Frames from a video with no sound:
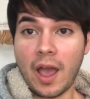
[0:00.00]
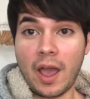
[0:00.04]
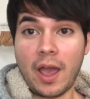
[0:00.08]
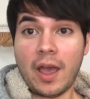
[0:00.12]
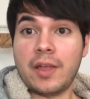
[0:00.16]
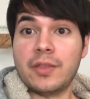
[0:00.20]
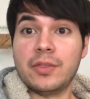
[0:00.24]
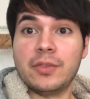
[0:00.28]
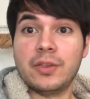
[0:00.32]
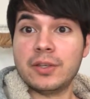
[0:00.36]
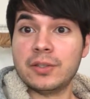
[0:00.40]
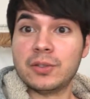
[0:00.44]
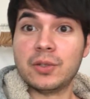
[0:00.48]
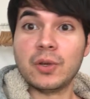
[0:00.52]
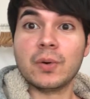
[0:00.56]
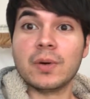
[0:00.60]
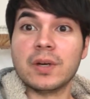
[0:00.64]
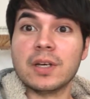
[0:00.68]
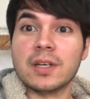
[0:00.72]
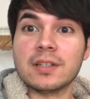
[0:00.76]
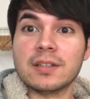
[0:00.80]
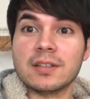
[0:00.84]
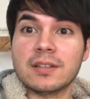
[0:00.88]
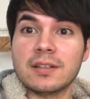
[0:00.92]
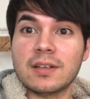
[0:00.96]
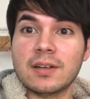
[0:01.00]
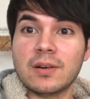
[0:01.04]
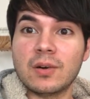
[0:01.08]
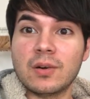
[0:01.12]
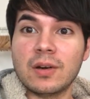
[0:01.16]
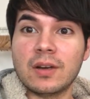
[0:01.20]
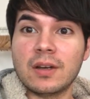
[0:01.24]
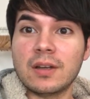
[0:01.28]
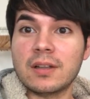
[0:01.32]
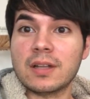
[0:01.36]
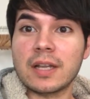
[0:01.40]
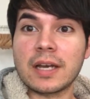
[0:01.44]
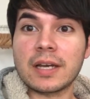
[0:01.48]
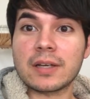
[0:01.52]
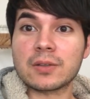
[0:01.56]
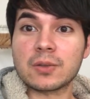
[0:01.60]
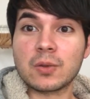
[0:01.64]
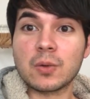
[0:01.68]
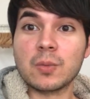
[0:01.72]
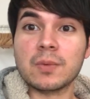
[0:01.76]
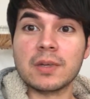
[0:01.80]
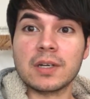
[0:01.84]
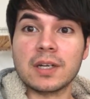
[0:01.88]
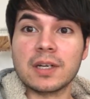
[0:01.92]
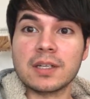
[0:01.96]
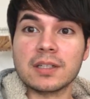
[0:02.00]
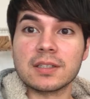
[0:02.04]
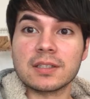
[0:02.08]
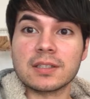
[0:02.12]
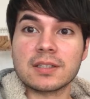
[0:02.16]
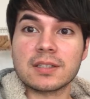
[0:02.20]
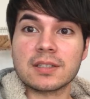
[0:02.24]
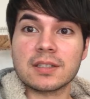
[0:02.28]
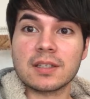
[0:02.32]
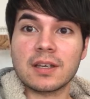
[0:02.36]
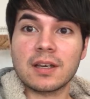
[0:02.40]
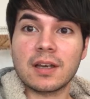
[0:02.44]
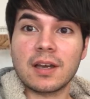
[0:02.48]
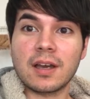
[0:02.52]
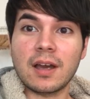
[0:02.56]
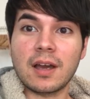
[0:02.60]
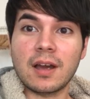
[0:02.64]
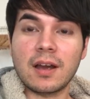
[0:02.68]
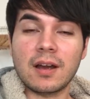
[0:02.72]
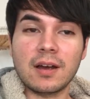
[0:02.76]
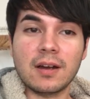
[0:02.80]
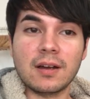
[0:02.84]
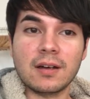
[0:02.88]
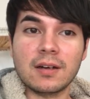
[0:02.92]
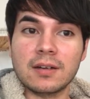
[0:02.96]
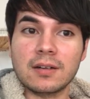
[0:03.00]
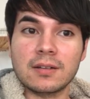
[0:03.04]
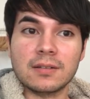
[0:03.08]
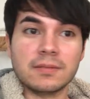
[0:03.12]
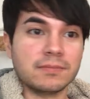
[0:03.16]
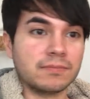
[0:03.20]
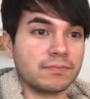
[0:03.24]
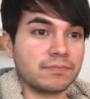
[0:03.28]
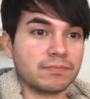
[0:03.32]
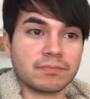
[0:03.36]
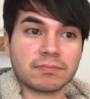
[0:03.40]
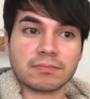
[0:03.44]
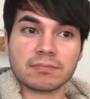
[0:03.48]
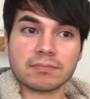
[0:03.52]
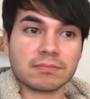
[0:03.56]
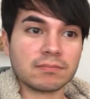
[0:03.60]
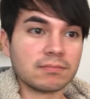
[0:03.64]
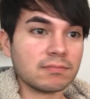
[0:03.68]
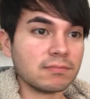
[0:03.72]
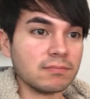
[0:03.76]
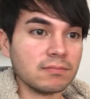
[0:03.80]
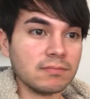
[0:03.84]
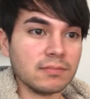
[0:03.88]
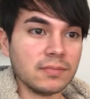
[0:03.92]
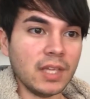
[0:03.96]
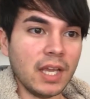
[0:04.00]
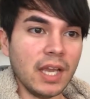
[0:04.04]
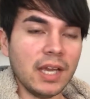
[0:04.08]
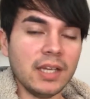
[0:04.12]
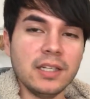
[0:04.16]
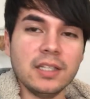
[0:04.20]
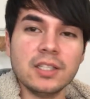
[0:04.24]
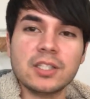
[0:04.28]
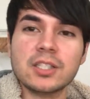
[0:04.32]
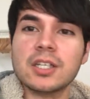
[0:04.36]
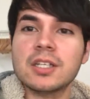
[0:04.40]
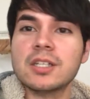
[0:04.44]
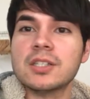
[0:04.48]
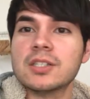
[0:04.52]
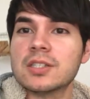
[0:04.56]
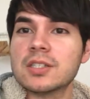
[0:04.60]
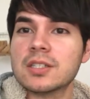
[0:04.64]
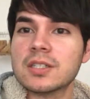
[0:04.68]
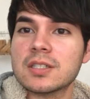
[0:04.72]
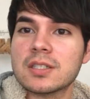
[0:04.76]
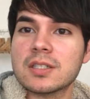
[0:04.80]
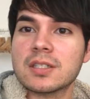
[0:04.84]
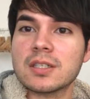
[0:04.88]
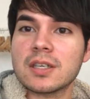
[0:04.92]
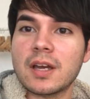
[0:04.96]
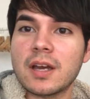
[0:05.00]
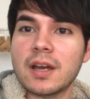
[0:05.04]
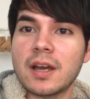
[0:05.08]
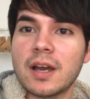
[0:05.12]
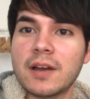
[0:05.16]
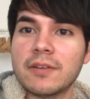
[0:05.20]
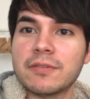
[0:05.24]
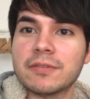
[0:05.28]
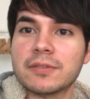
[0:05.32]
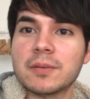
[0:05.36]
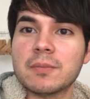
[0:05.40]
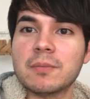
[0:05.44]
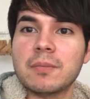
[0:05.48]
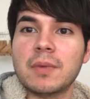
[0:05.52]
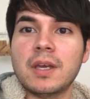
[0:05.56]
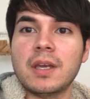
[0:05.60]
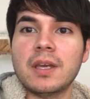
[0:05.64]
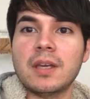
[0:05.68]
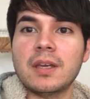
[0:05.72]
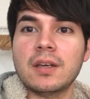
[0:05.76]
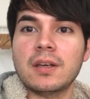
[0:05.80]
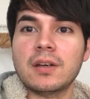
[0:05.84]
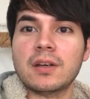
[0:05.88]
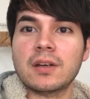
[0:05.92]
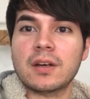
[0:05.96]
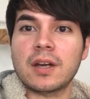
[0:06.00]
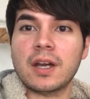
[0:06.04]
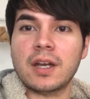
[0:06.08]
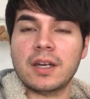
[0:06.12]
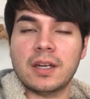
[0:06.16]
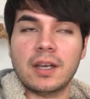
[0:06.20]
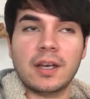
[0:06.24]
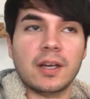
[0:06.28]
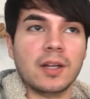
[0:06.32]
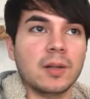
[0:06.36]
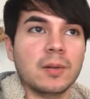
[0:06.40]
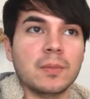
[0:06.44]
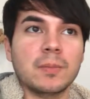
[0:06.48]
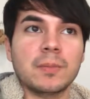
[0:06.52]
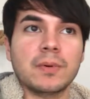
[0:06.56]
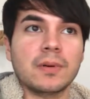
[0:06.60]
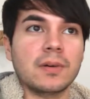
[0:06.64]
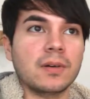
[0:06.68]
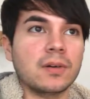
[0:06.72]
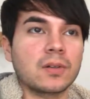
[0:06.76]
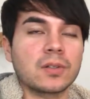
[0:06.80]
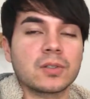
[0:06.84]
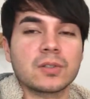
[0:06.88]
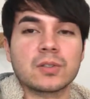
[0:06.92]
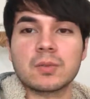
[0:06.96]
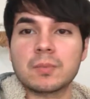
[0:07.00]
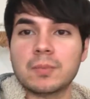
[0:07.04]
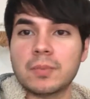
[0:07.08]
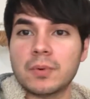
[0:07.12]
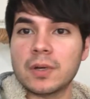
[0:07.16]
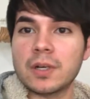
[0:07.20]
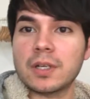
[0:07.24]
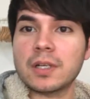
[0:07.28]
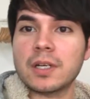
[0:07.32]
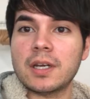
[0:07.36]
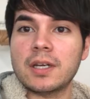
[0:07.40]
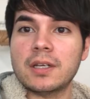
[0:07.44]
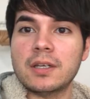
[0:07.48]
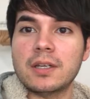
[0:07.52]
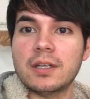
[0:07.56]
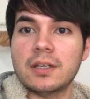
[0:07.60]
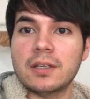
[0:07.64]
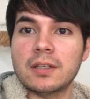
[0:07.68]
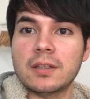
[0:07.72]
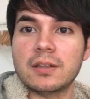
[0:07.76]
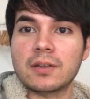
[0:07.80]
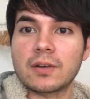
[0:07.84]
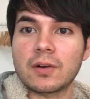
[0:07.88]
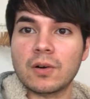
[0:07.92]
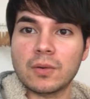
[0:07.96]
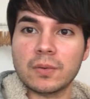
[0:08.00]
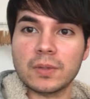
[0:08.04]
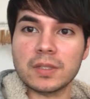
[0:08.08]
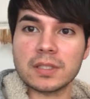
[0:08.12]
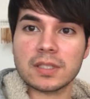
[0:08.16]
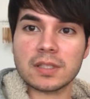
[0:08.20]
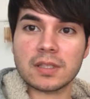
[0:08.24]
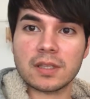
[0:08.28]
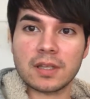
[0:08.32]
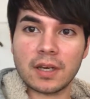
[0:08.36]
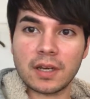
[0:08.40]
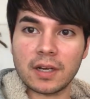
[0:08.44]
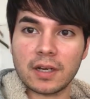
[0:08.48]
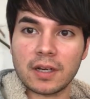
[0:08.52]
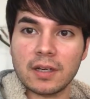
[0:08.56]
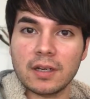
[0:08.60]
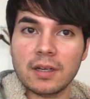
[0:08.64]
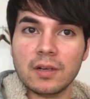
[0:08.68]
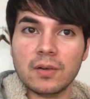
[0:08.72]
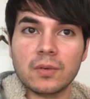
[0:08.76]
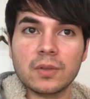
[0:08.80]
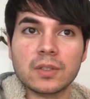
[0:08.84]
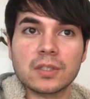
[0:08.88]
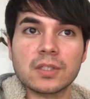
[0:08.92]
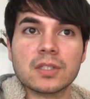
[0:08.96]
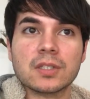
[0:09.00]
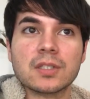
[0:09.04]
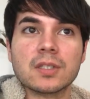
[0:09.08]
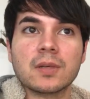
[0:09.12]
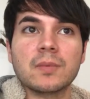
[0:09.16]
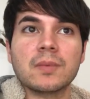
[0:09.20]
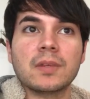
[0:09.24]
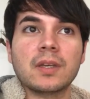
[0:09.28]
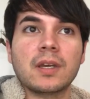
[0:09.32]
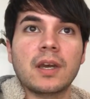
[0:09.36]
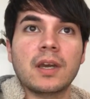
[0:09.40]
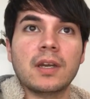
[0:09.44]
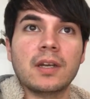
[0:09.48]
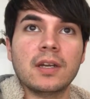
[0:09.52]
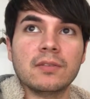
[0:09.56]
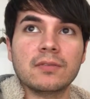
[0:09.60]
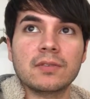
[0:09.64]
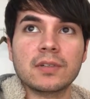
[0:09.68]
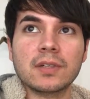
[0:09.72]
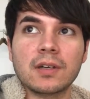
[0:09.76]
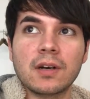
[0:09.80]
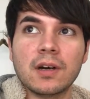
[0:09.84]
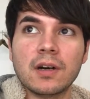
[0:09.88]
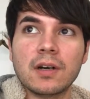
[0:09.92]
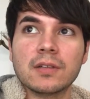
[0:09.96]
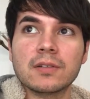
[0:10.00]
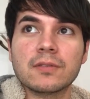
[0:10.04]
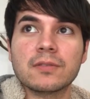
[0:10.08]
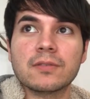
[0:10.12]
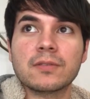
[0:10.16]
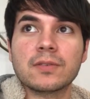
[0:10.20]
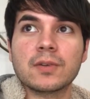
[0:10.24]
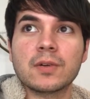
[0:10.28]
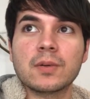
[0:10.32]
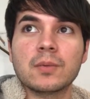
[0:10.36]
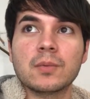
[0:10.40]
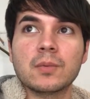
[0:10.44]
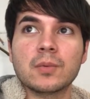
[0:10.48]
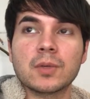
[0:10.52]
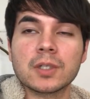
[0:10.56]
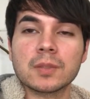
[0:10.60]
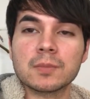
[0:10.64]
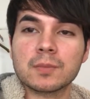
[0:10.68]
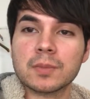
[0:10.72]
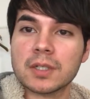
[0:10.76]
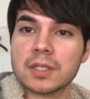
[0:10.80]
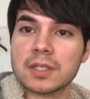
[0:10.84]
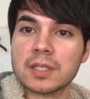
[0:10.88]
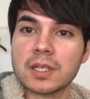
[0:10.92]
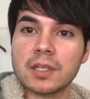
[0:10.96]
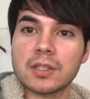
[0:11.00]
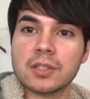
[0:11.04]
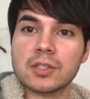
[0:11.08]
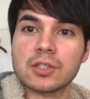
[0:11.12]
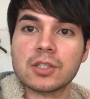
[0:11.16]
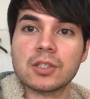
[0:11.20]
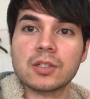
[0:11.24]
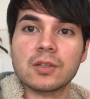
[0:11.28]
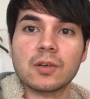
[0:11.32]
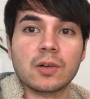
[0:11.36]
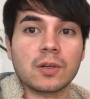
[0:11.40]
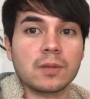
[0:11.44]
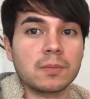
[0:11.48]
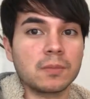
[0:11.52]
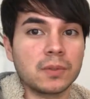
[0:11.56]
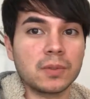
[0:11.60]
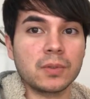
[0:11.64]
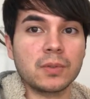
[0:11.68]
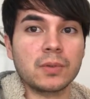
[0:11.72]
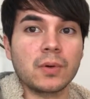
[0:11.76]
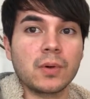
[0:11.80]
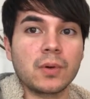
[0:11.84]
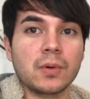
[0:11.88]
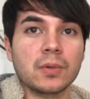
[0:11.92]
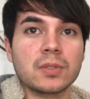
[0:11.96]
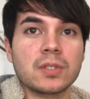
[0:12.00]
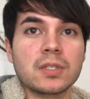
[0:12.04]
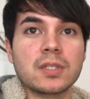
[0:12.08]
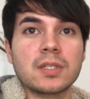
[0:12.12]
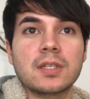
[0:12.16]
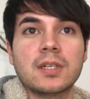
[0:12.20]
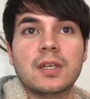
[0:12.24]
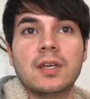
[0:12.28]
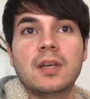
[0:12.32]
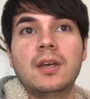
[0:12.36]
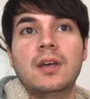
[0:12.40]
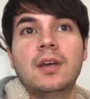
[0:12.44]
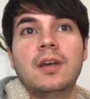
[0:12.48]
and they do it in like 2 minutes. Any changes I have to make or any help or support I need, they're always there, which is something I never got from WordPress Engine or Bluehost,